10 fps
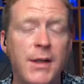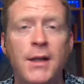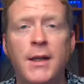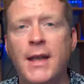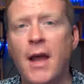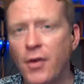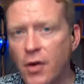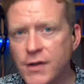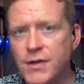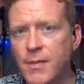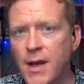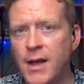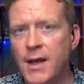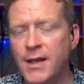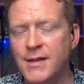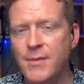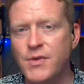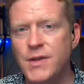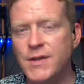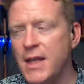Now, there are some
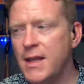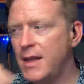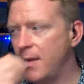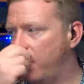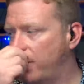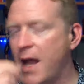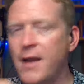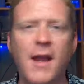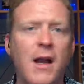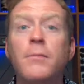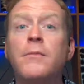exemptions they pulled out of there.